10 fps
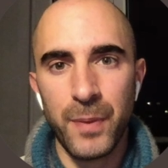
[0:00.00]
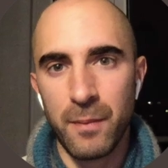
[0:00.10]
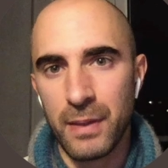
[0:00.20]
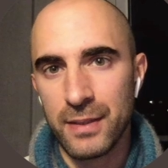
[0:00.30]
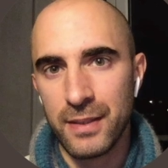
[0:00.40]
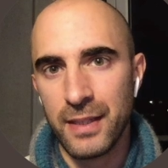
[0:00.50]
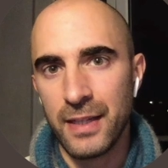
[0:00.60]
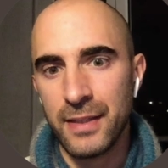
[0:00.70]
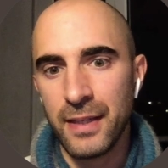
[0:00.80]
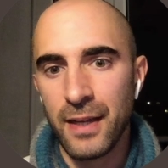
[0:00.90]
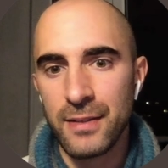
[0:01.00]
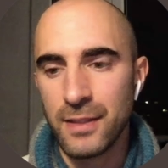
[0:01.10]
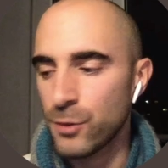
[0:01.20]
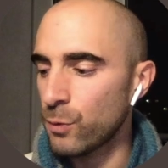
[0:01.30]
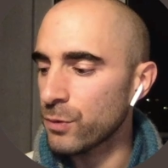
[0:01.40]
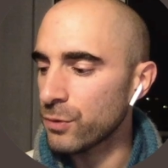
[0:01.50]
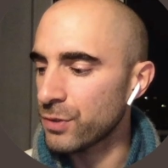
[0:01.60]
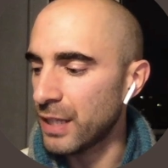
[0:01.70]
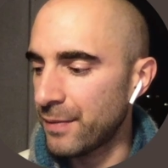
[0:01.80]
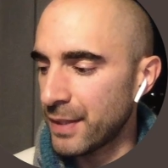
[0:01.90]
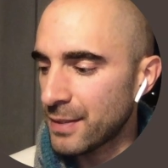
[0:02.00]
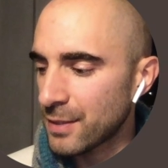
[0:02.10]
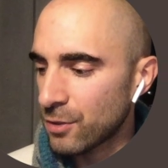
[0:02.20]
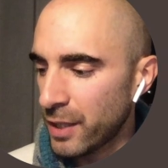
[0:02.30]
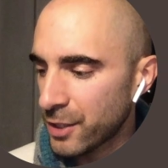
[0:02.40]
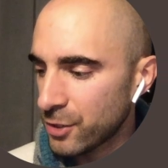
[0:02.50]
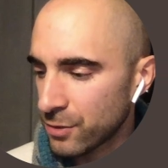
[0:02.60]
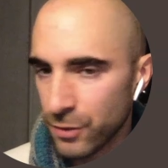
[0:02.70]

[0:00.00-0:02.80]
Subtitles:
But the idea is that you want to save this as collection.